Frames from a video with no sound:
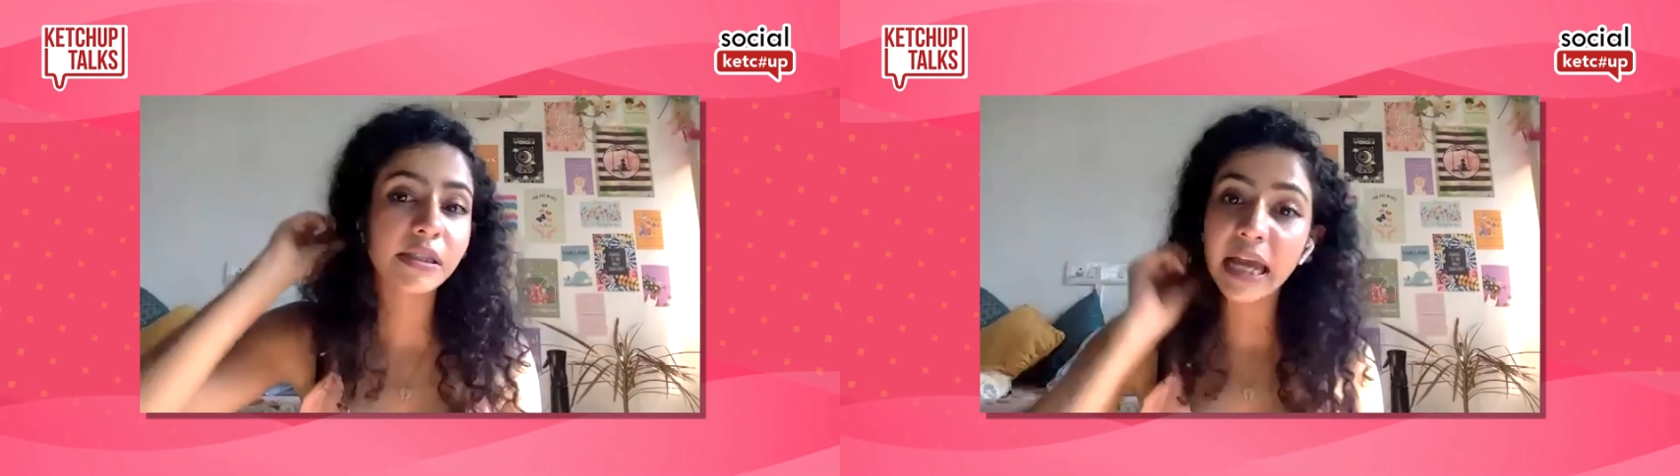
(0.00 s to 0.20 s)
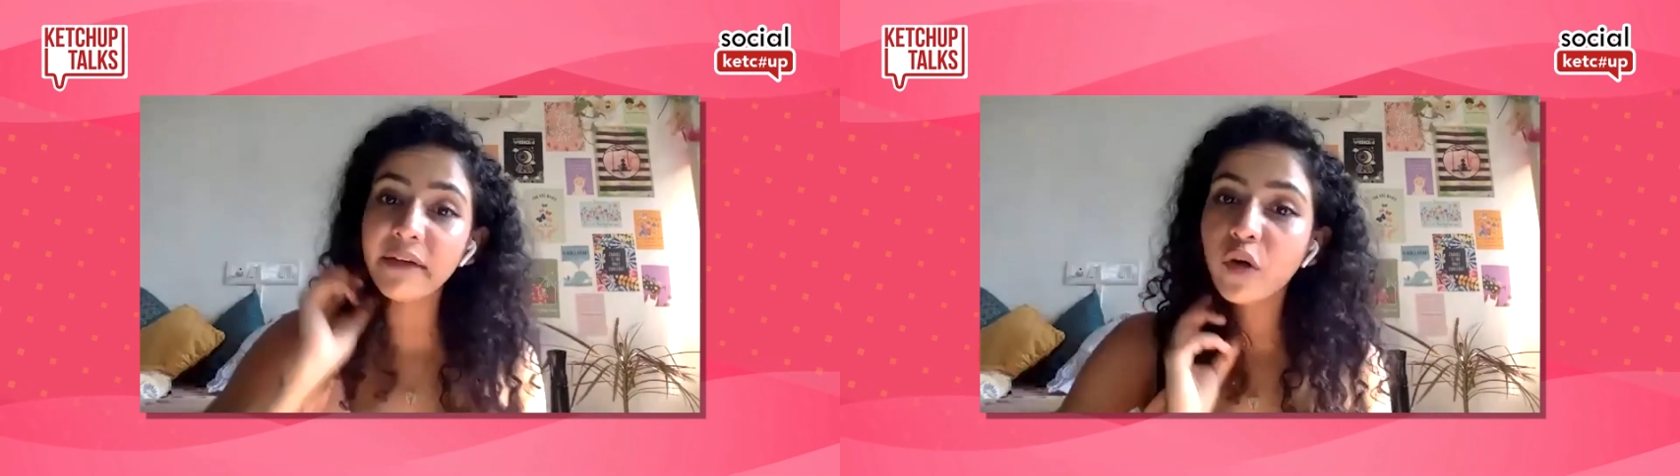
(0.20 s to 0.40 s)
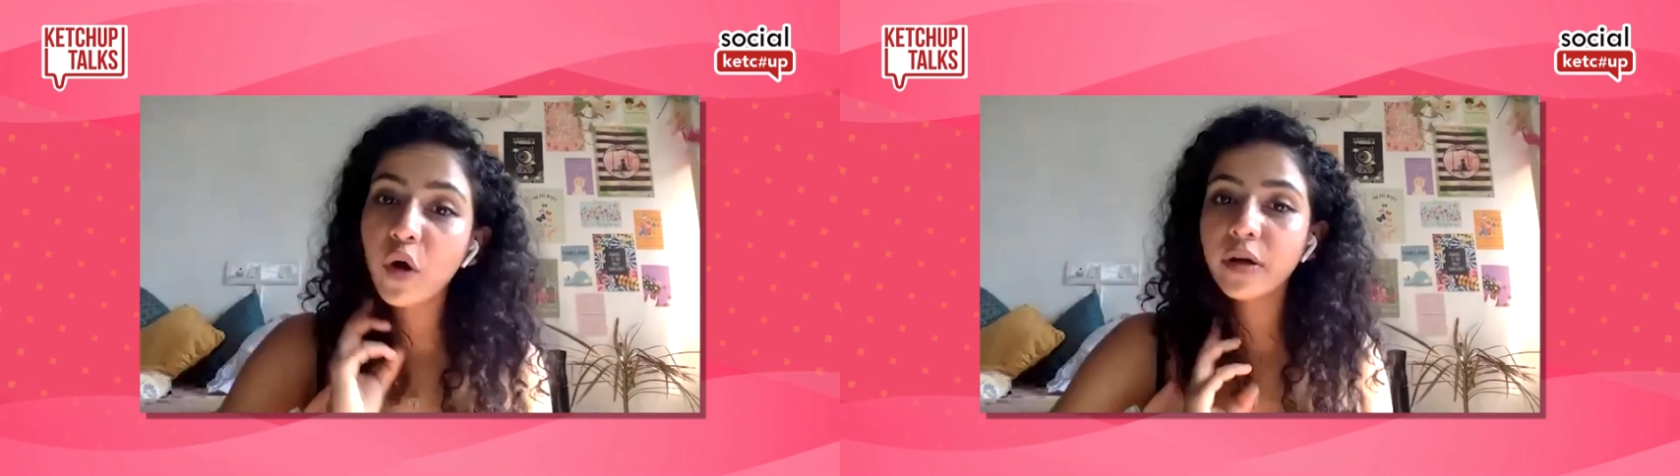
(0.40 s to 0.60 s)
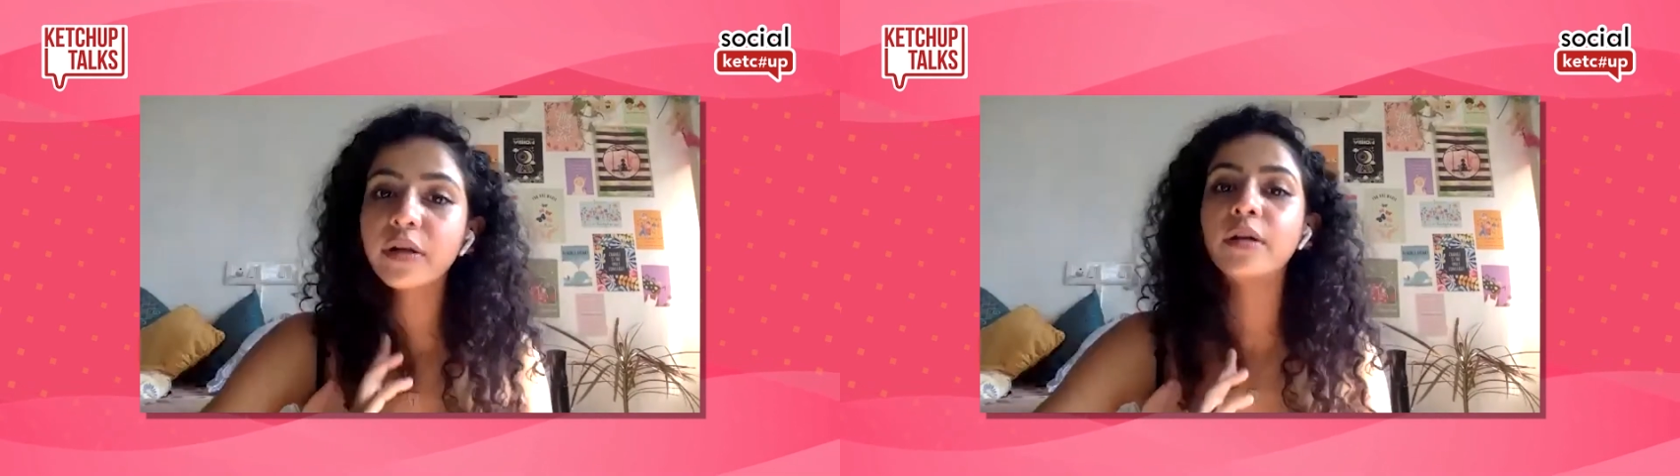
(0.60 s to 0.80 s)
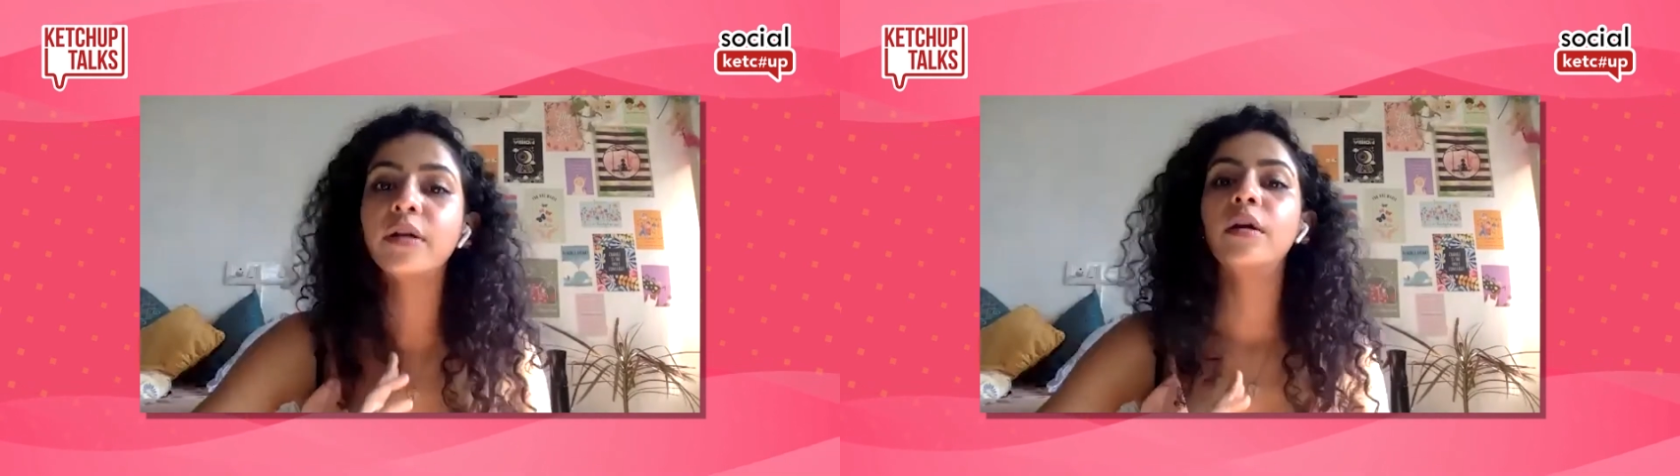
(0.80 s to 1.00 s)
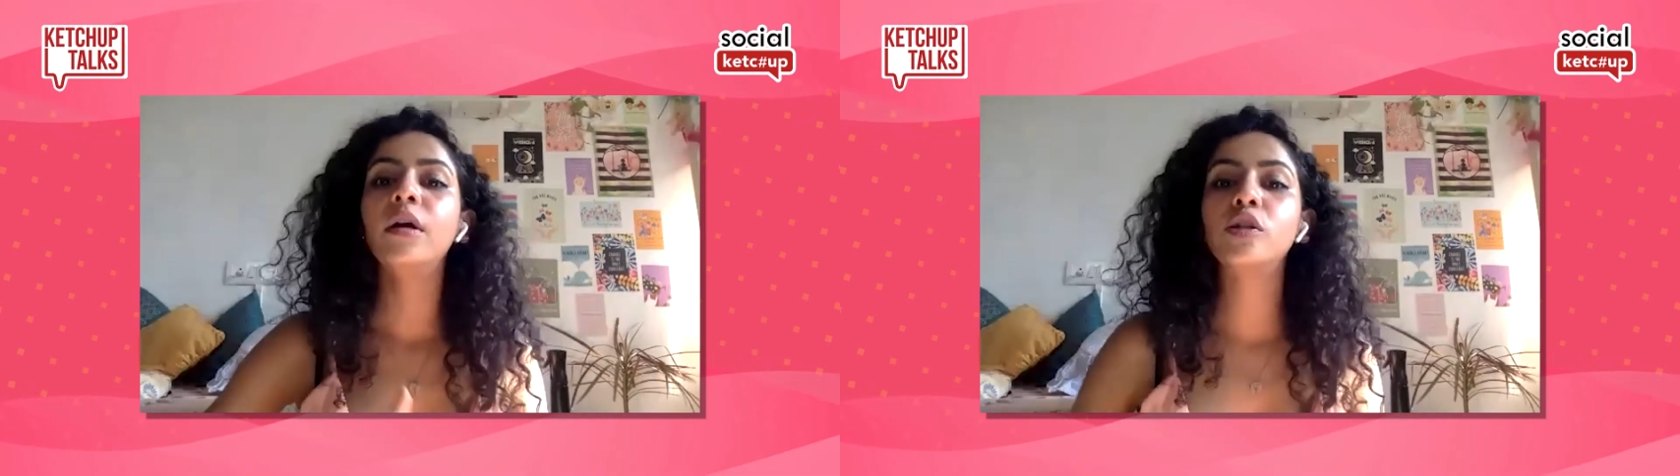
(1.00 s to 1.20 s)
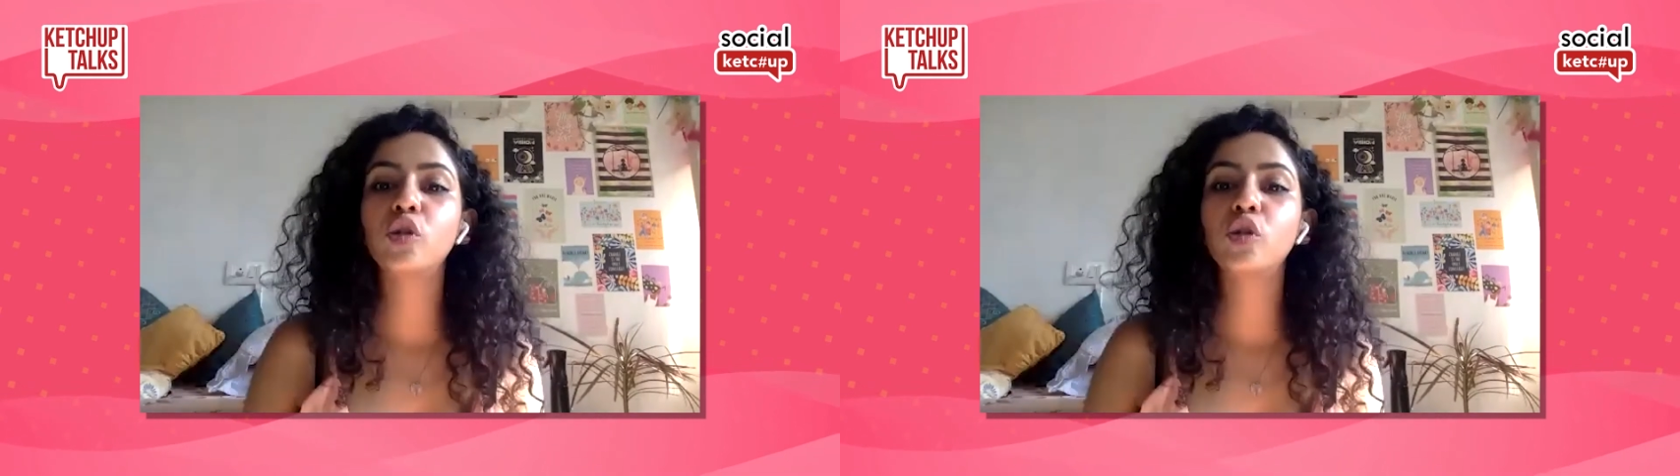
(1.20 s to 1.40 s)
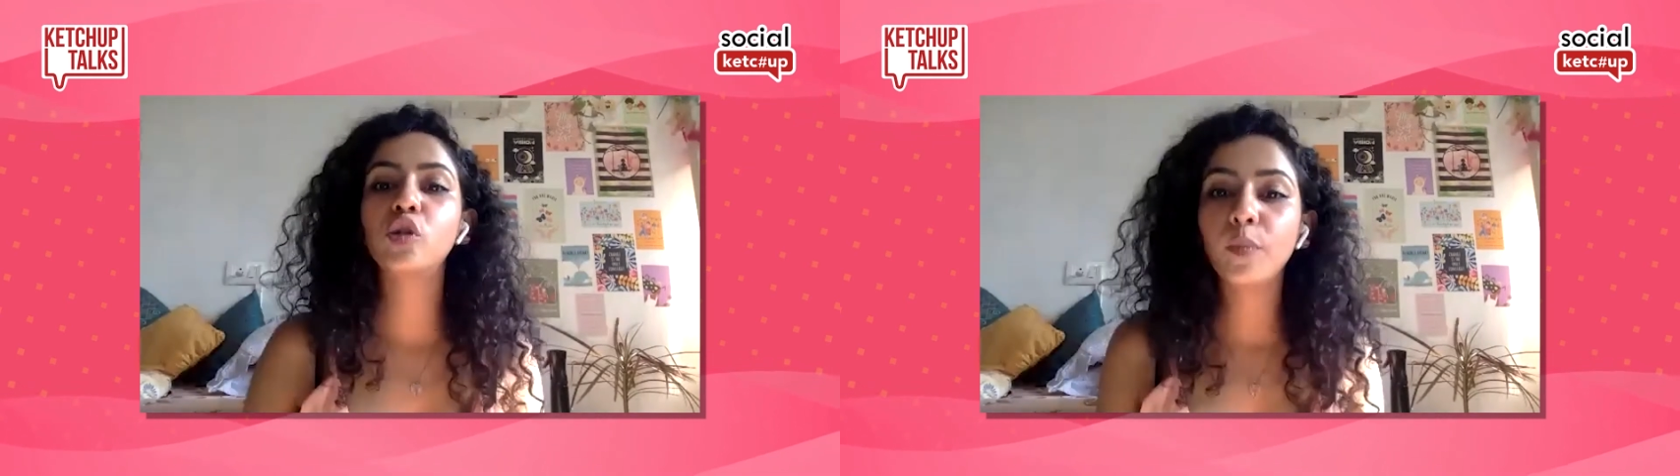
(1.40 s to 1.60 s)
They have gotten
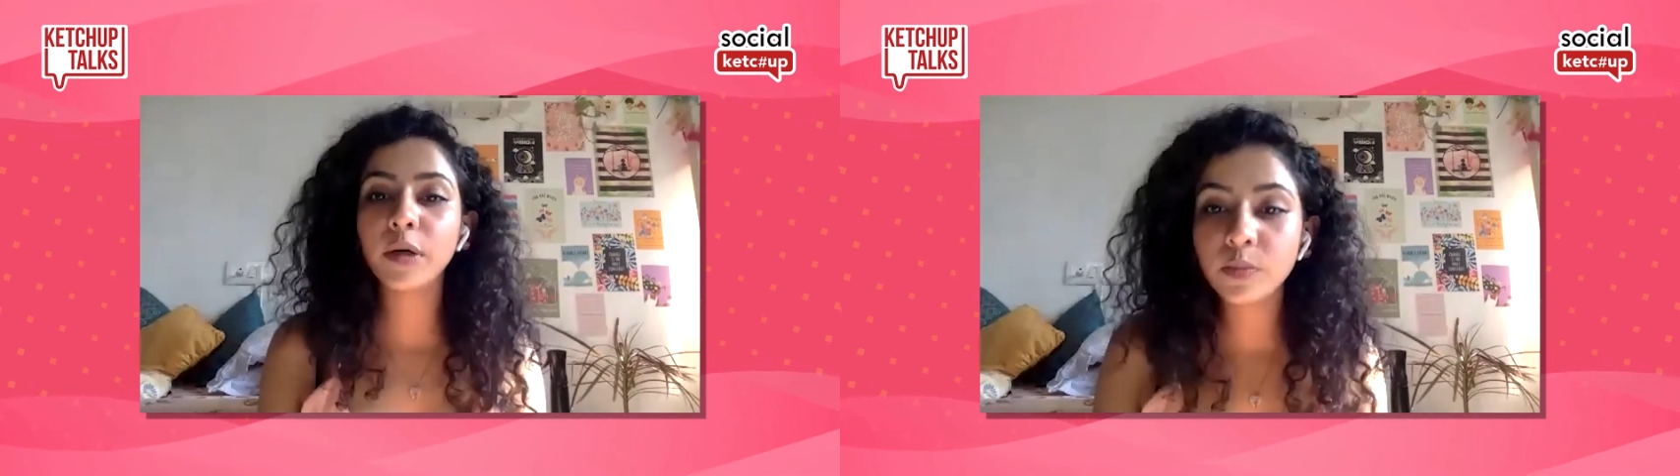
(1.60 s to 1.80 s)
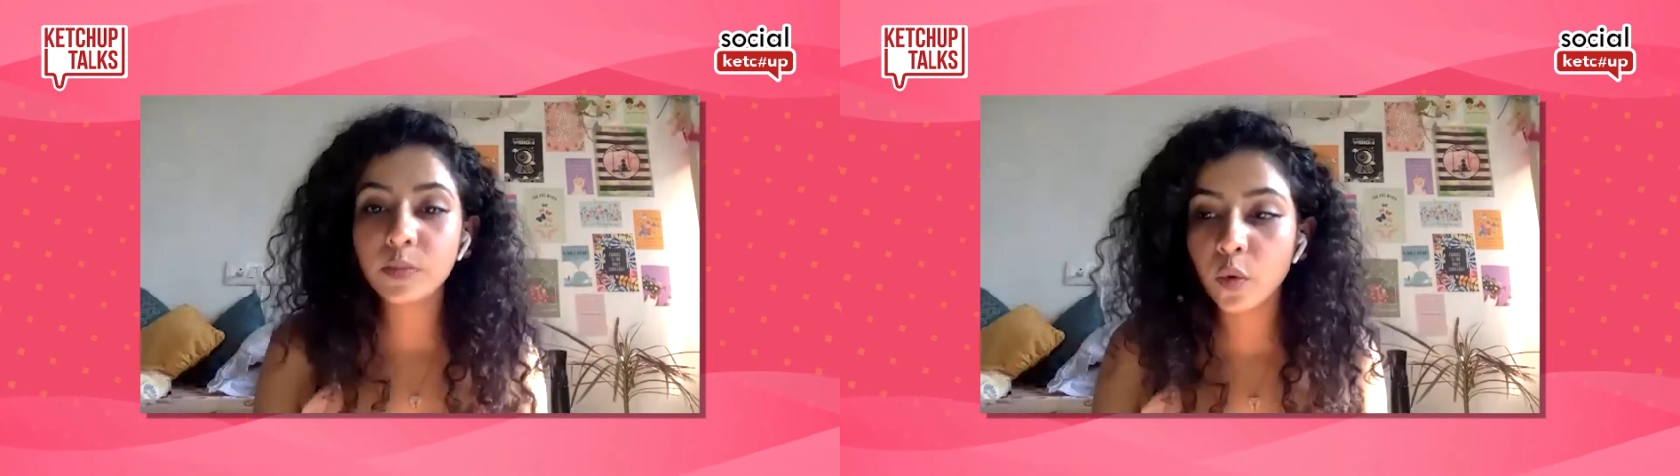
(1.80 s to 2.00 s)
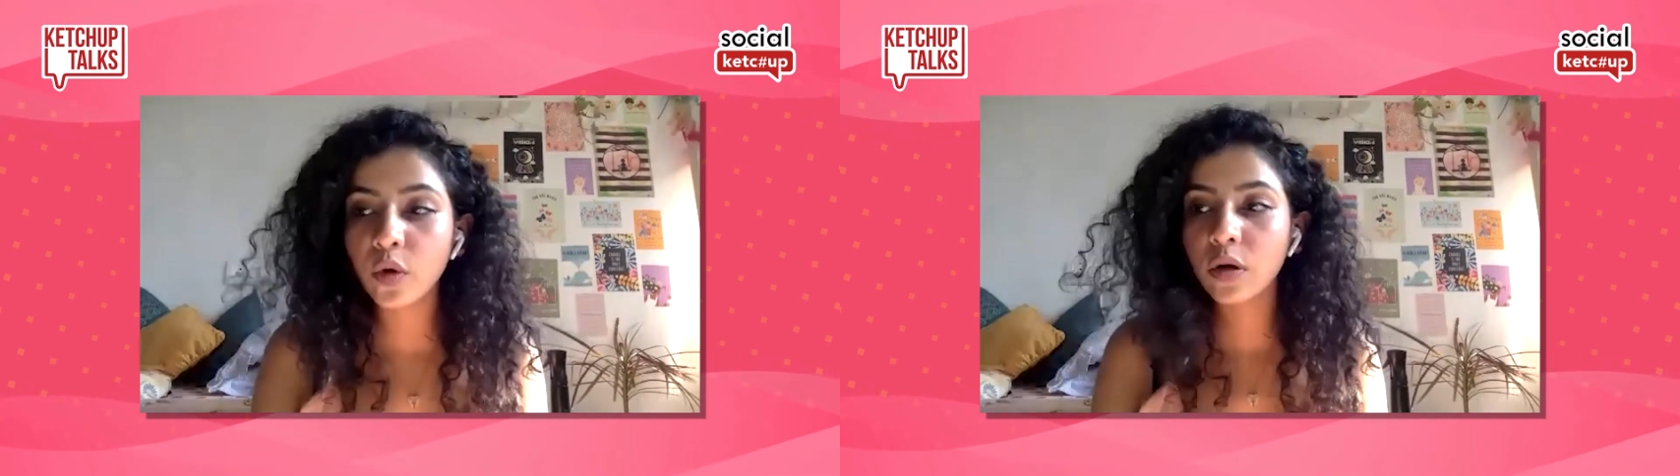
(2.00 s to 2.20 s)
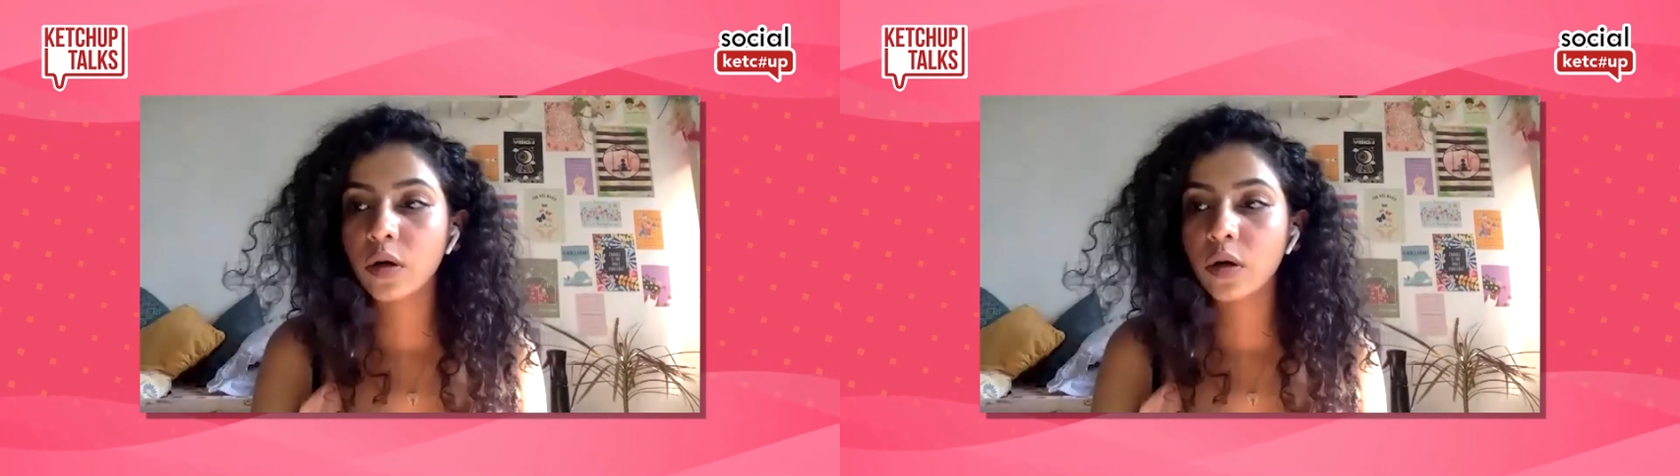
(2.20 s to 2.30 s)
so much more